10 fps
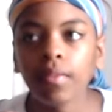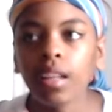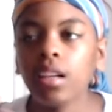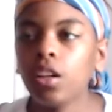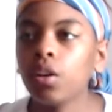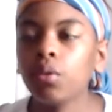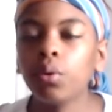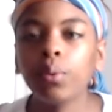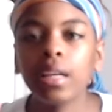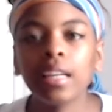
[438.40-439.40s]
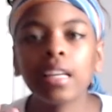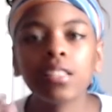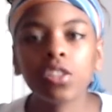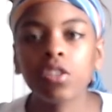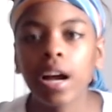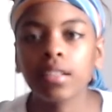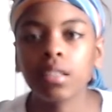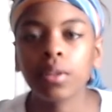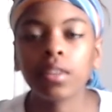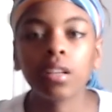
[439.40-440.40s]
You know, we can get distracted
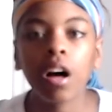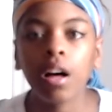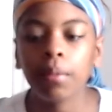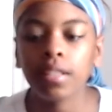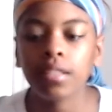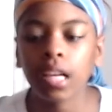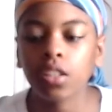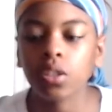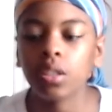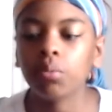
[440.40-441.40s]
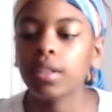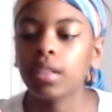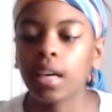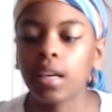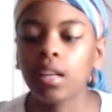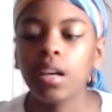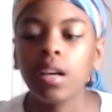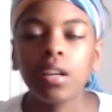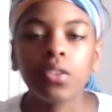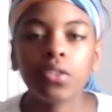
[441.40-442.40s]
with the comment section. We can get
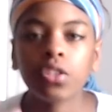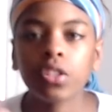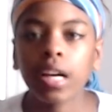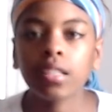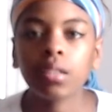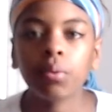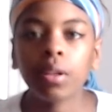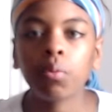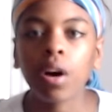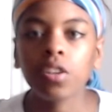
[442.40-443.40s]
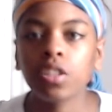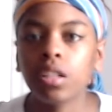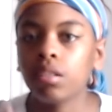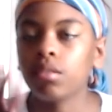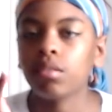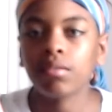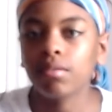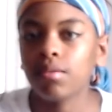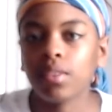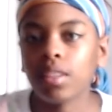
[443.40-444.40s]
distracted with watching
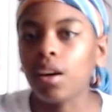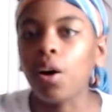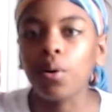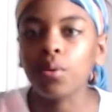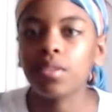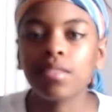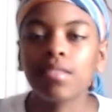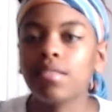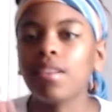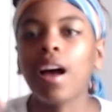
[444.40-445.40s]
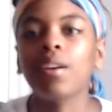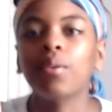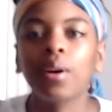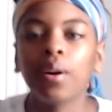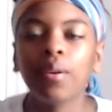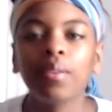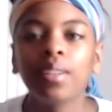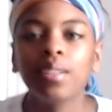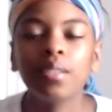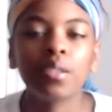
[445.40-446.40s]
the hosts, I don't know,
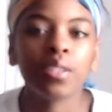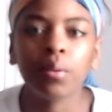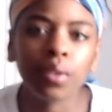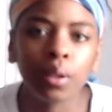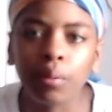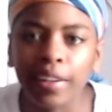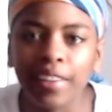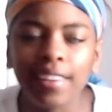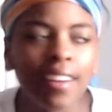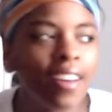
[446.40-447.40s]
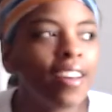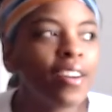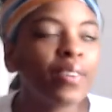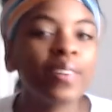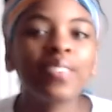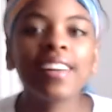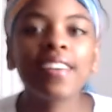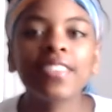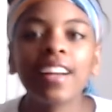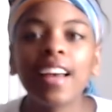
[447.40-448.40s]
do something weird or
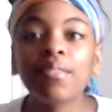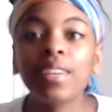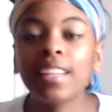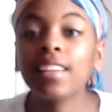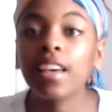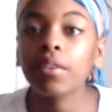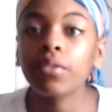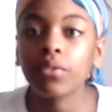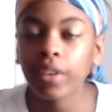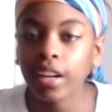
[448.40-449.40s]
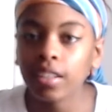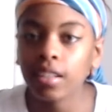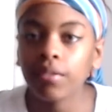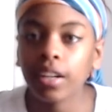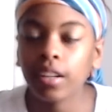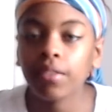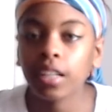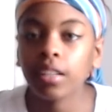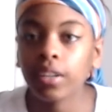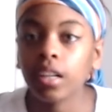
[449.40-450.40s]
whatever. And we can get very, very,
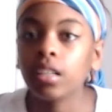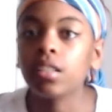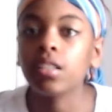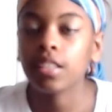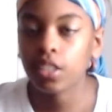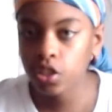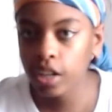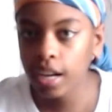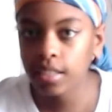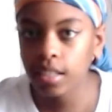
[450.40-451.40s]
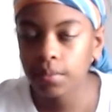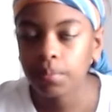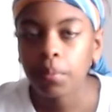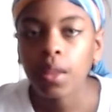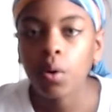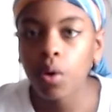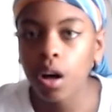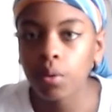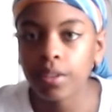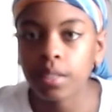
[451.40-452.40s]
very, very distracted
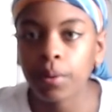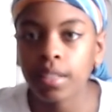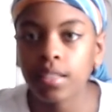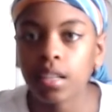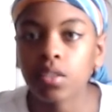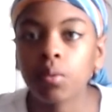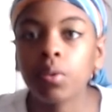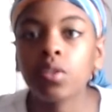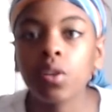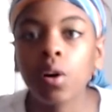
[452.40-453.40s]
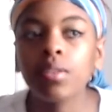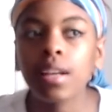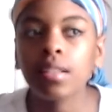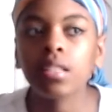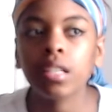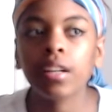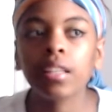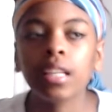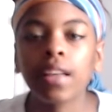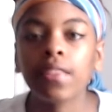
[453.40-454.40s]
while we're sprinting. So we don't
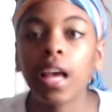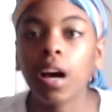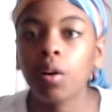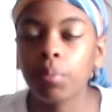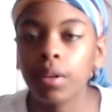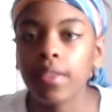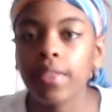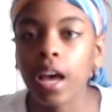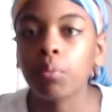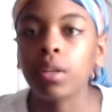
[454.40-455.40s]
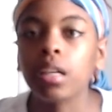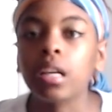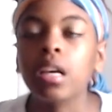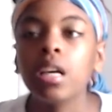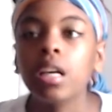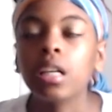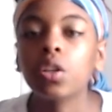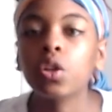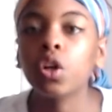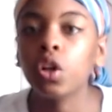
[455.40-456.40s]
necessarily get the output that we
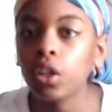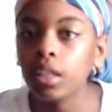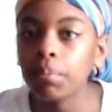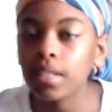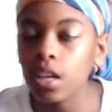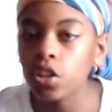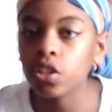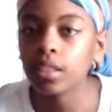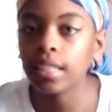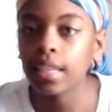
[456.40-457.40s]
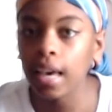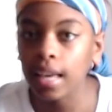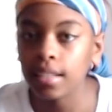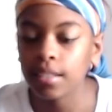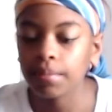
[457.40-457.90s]
could potentially get.